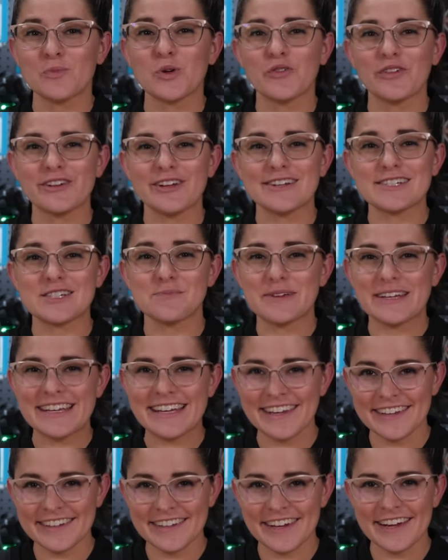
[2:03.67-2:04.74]
Moving on to
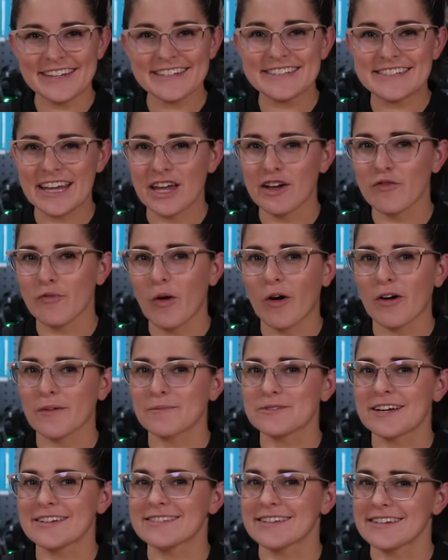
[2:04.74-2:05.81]
Makita, Dave
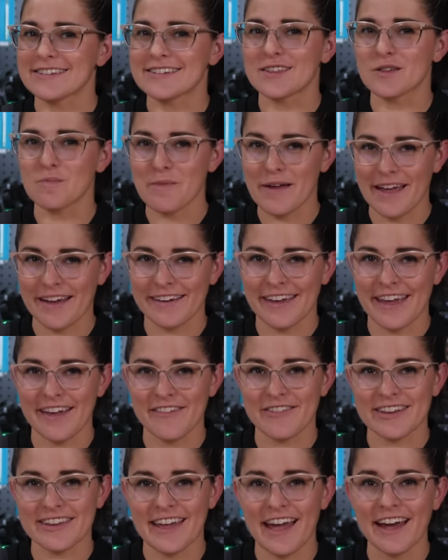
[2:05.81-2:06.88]
welcomed us into the man
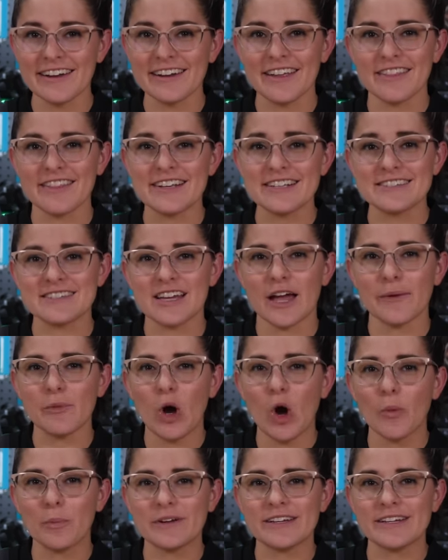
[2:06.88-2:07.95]
cave again, this time
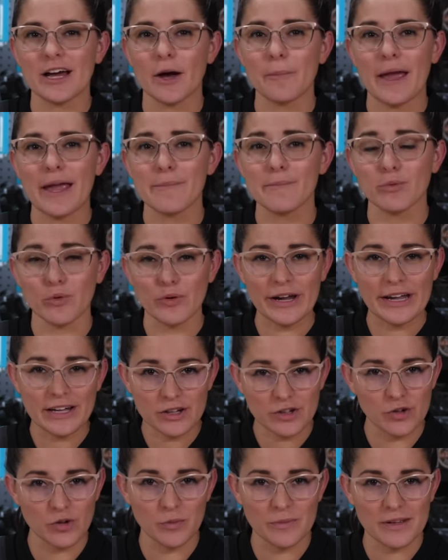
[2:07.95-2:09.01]
opening up a
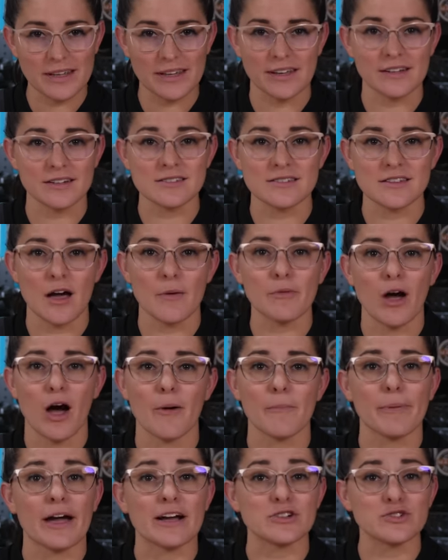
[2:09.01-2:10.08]
brand new Makita
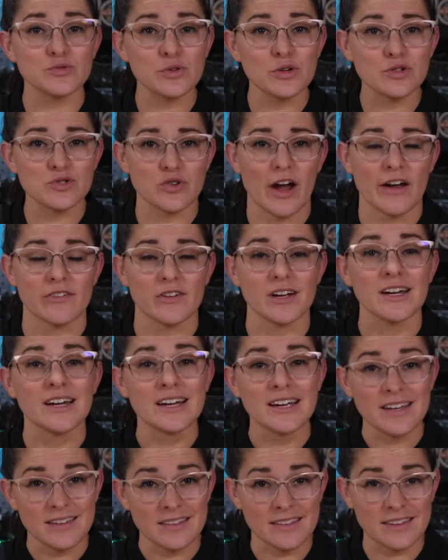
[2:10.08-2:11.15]
subcompact drill driver,
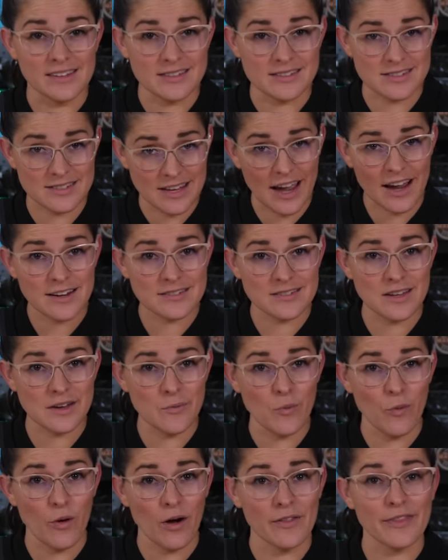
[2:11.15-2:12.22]
the exact
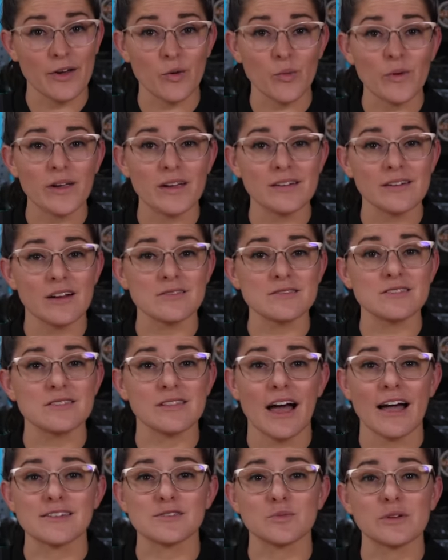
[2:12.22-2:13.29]
same one that we announced
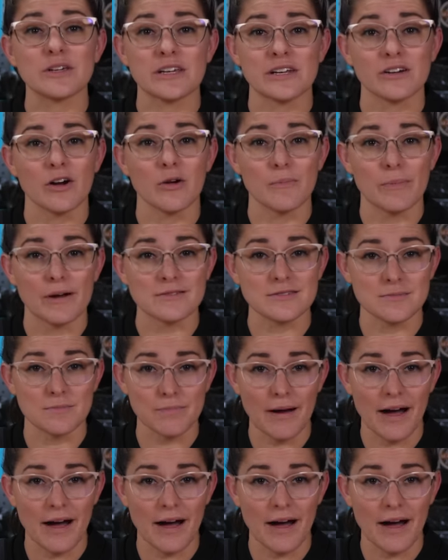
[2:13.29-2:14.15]
last week here on Belts and